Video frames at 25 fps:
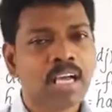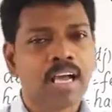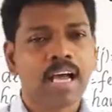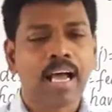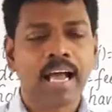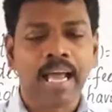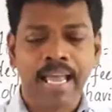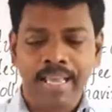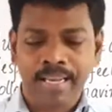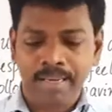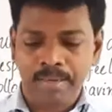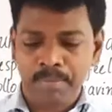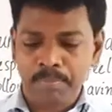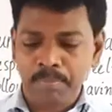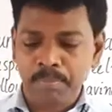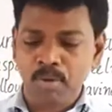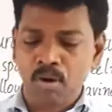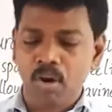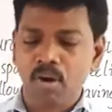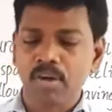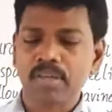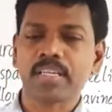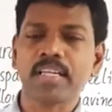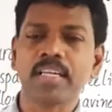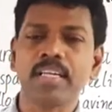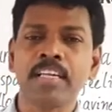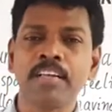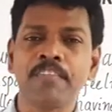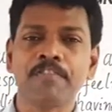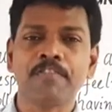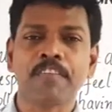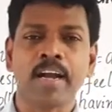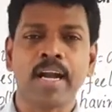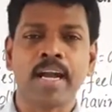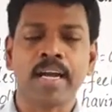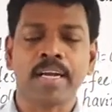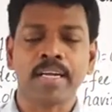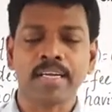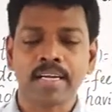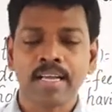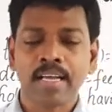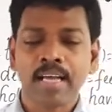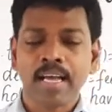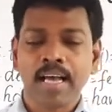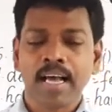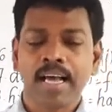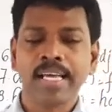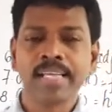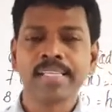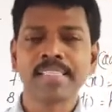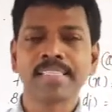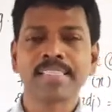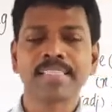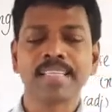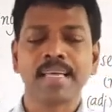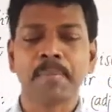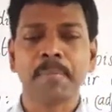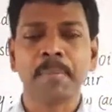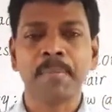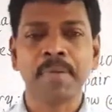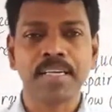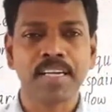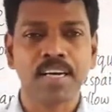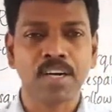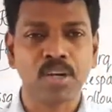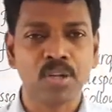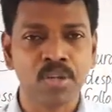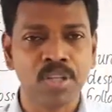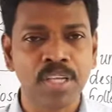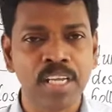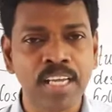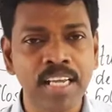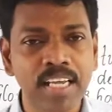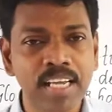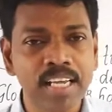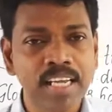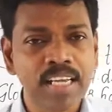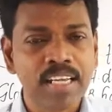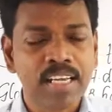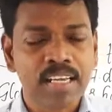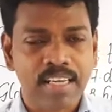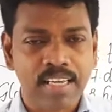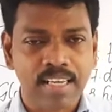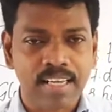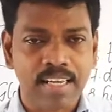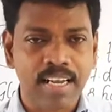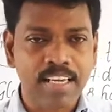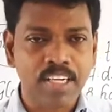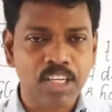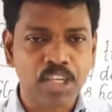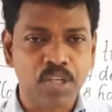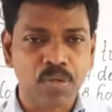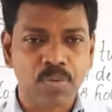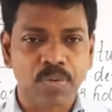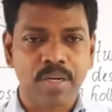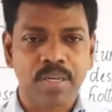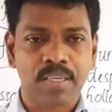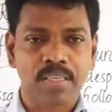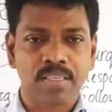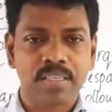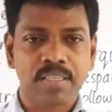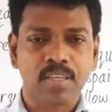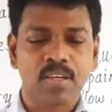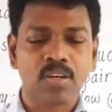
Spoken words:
and brought it in front and submitted to the great one.